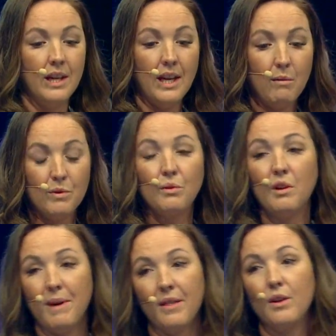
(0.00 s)
it was all
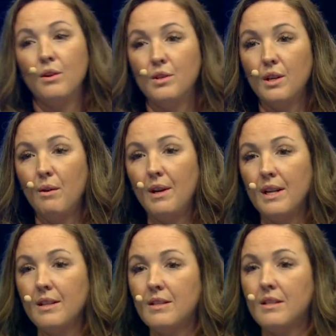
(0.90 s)
about the who do you know
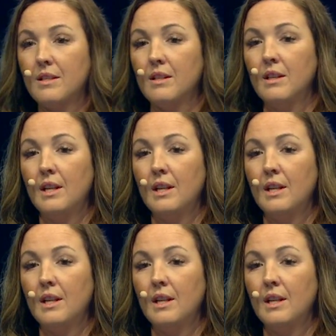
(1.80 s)
list.